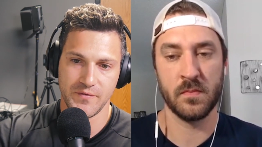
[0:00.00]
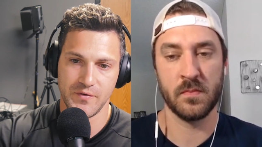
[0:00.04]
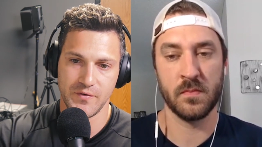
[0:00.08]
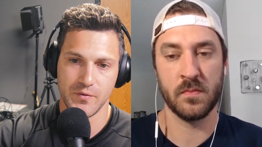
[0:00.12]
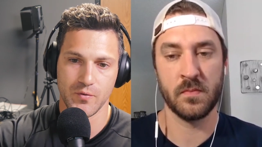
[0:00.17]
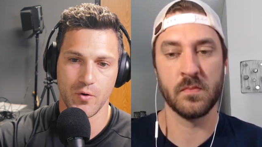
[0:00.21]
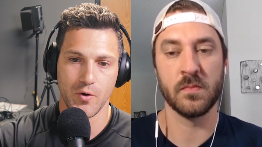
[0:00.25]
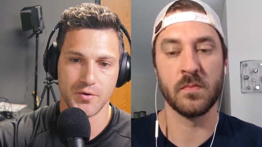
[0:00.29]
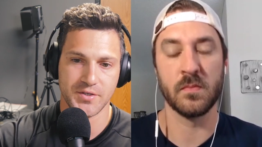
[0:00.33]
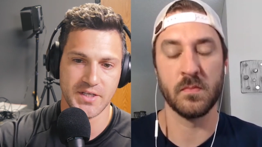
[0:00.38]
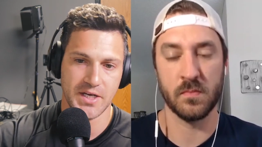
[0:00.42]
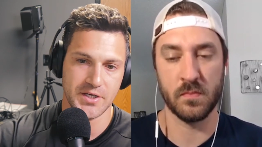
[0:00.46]
Speaker 1: If you
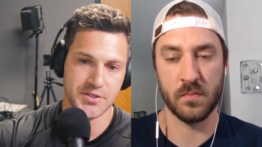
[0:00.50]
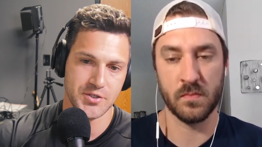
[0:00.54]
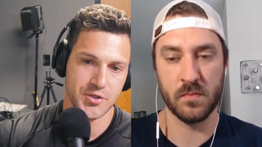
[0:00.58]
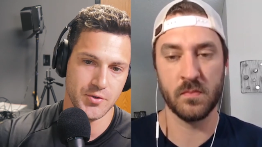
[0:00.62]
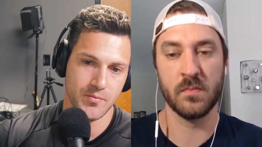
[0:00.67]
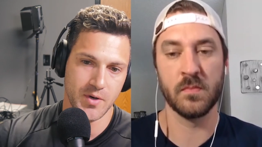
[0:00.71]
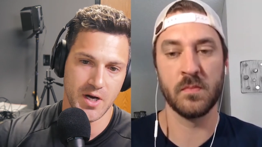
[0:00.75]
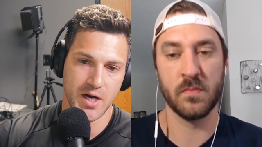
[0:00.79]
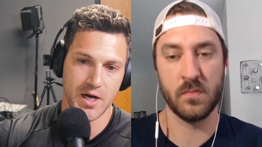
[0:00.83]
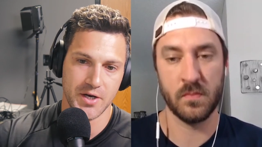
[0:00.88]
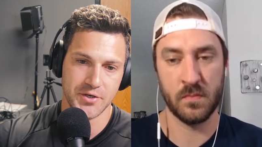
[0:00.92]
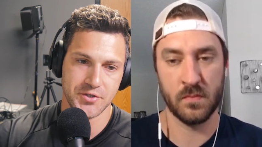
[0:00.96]
rotate too
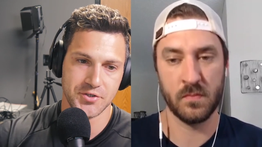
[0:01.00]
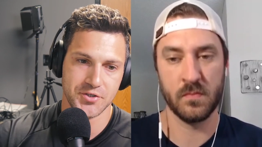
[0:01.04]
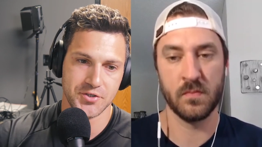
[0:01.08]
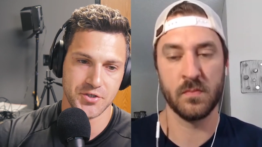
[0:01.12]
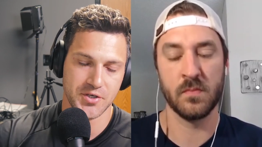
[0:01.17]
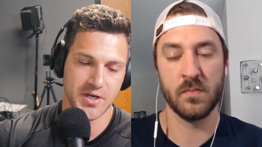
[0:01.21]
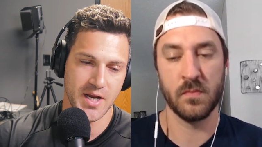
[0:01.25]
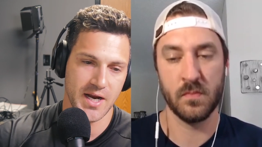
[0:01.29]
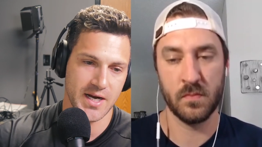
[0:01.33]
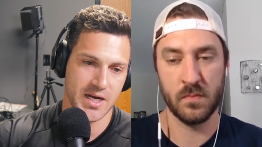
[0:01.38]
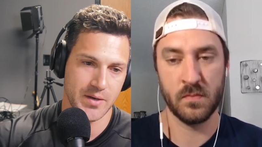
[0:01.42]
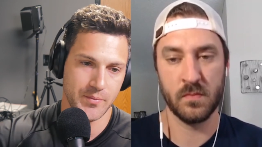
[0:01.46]
much,
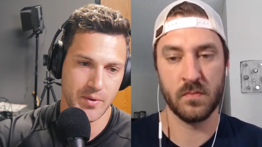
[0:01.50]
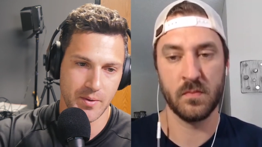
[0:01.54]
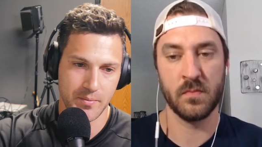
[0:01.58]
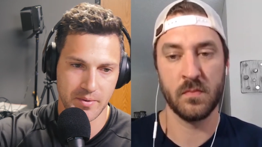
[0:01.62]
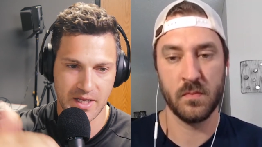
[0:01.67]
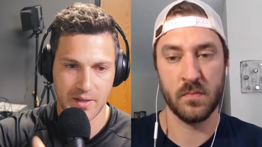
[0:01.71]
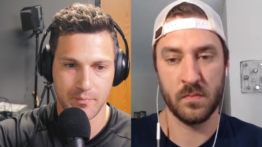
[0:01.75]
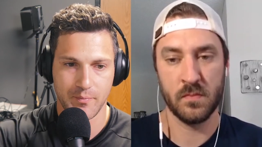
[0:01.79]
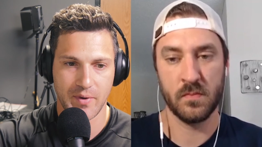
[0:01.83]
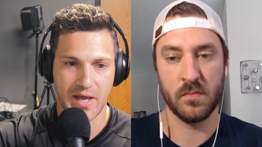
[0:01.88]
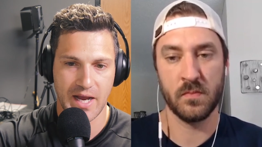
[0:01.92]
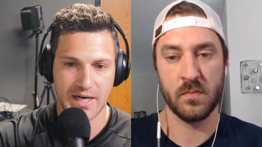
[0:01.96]
you're not going to be able
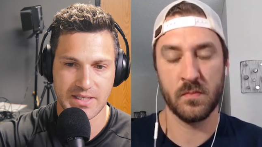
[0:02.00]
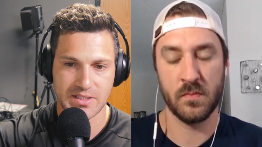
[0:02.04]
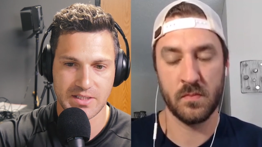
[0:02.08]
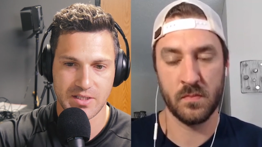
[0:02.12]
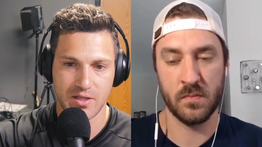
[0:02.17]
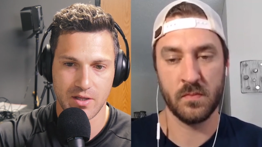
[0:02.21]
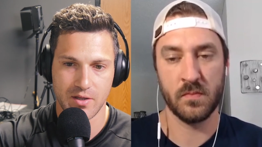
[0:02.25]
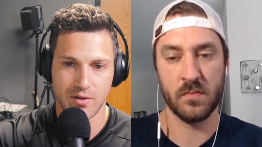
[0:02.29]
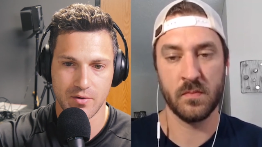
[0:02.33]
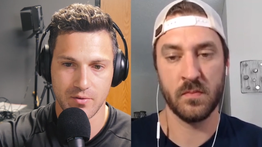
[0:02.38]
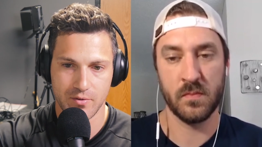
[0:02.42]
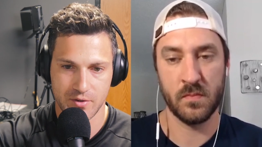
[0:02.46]
to get back to
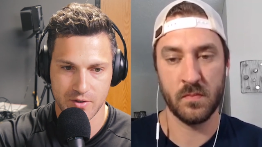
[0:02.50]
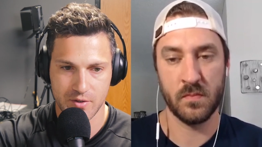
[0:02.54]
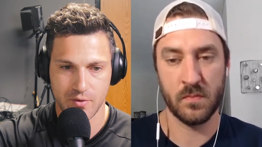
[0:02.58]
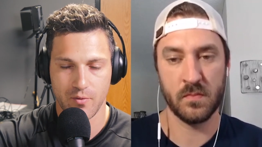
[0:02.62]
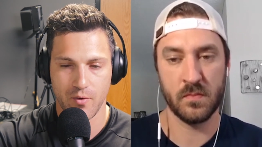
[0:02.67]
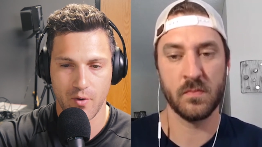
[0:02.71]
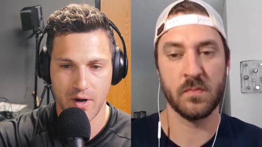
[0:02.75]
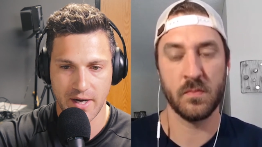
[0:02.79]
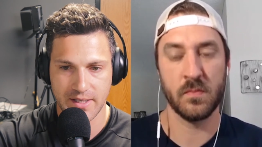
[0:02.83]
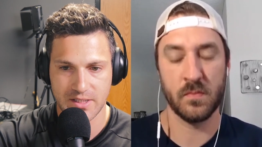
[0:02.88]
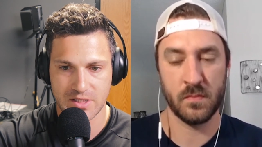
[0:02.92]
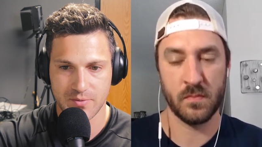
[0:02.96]
the to the
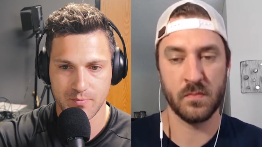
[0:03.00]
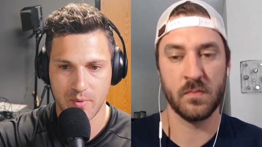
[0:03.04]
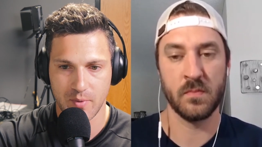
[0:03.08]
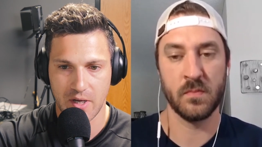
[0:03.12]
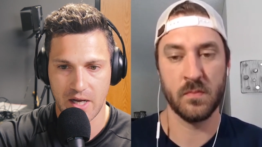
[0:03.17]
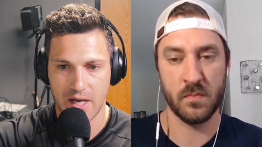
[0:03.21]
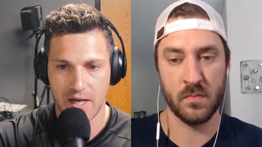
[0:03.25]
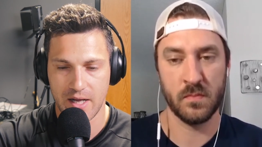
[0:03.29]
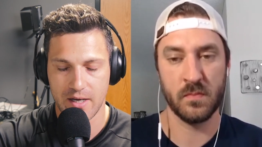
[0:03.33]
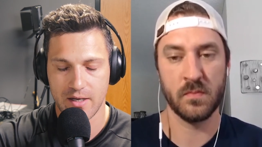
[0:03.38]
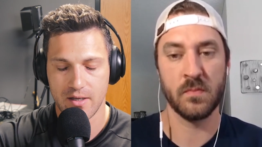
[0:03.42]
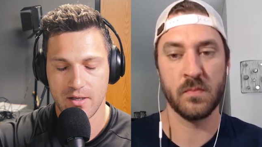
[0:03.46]
right
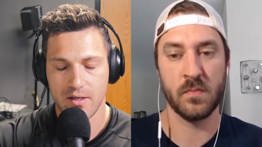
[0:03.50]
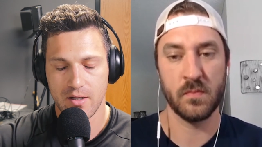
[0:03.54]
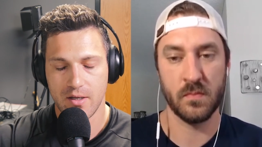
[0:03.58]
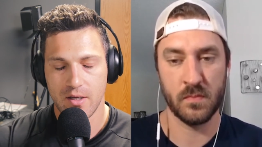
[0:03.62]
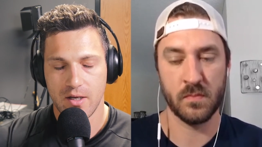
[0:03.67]
spot.